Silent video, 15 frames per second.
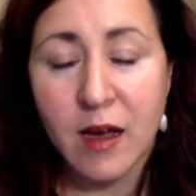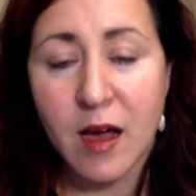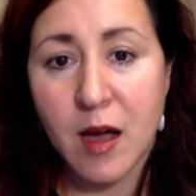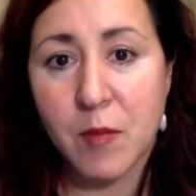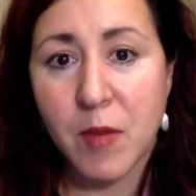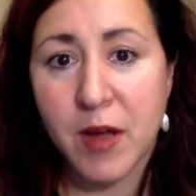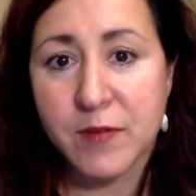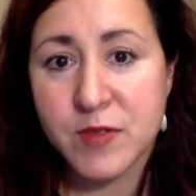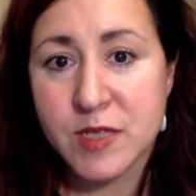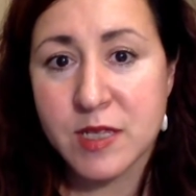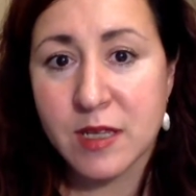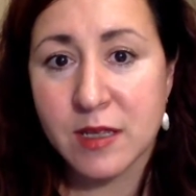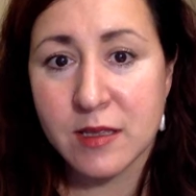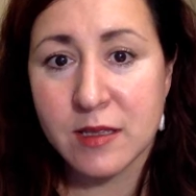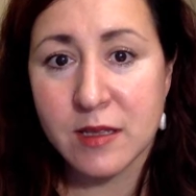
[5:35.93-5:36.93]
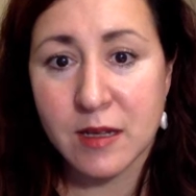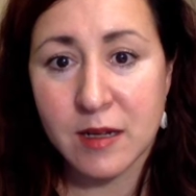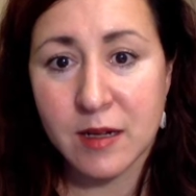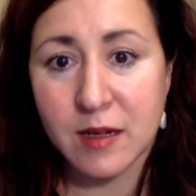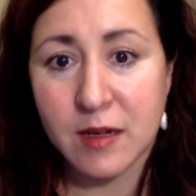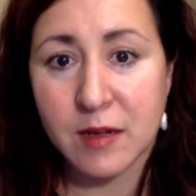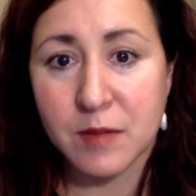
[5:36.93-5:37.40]
I've seen
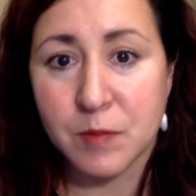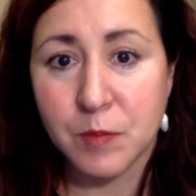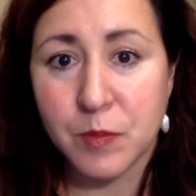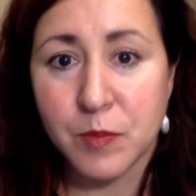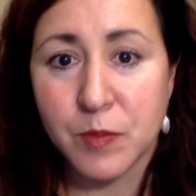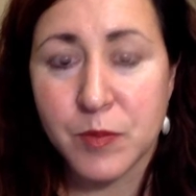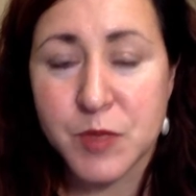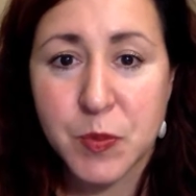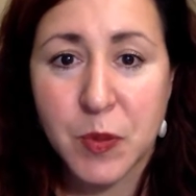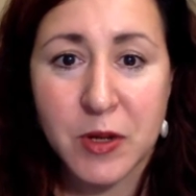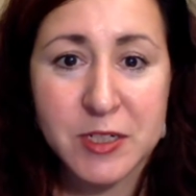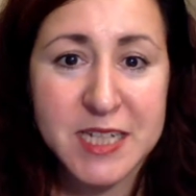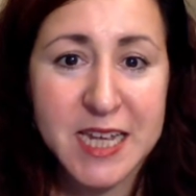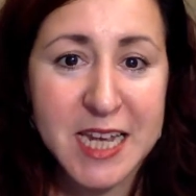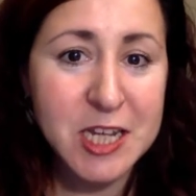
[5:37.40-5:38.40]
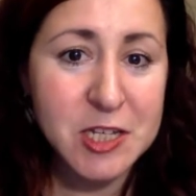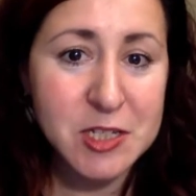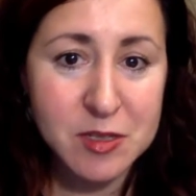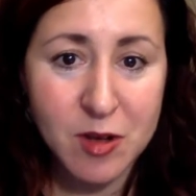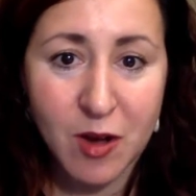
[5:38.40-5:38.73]
spontaneous